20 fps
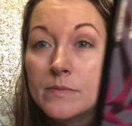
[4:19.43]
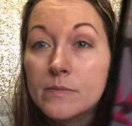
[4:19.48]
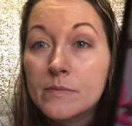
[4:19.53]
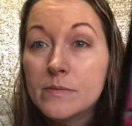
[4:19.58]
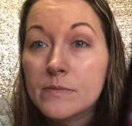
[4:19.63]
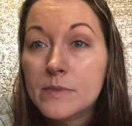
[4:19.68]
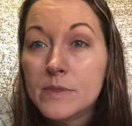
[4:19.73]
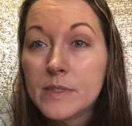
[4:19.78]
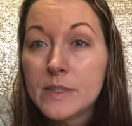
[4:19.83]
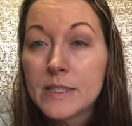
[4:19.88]

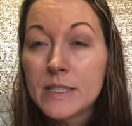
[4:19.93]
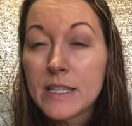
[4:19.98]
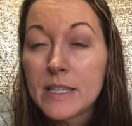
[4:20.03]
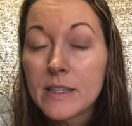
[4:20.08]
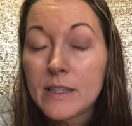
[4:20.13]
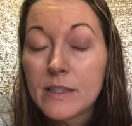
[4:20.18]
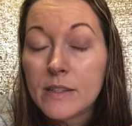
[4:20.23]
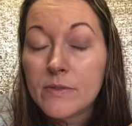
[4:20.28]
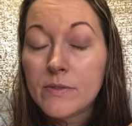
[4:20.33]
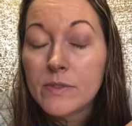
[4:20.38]
See the
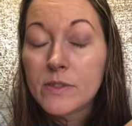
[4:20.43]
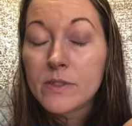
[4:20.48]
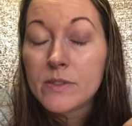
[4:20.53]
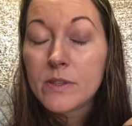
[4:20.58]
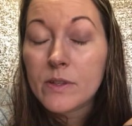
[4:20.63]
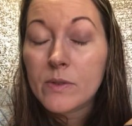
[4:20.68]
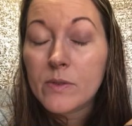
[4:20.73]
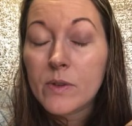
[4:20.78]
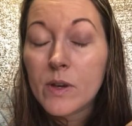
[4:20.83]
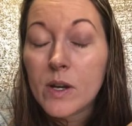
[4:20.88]
difference
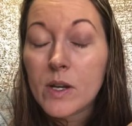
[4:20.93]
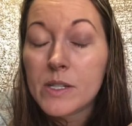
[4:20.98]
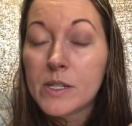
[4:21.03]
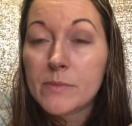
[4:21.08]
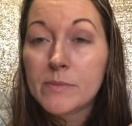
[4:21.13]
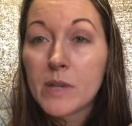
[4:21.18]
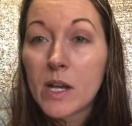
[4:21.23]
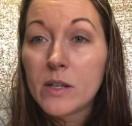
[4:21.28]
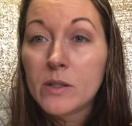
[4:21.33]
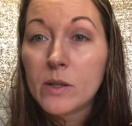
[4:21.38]
so far? And I'm
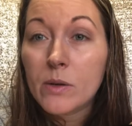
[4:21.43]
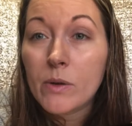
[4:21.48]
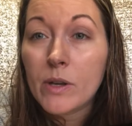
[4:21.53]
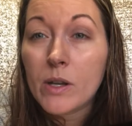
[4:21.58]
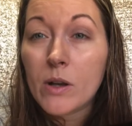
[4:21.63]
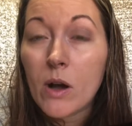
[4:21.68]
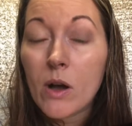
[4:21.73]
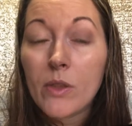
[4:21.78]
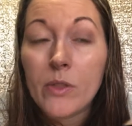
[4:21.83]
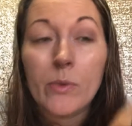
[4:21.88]
not going
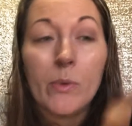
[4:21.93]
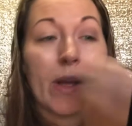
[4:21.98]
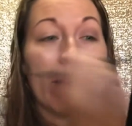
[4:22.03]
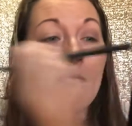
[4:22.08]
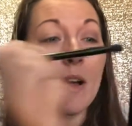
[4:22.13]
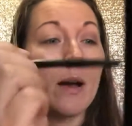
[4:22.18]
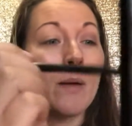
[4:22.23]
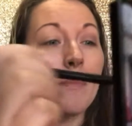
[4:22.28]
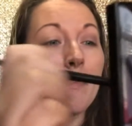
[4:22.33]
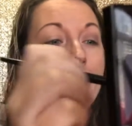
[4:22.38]
all the way up.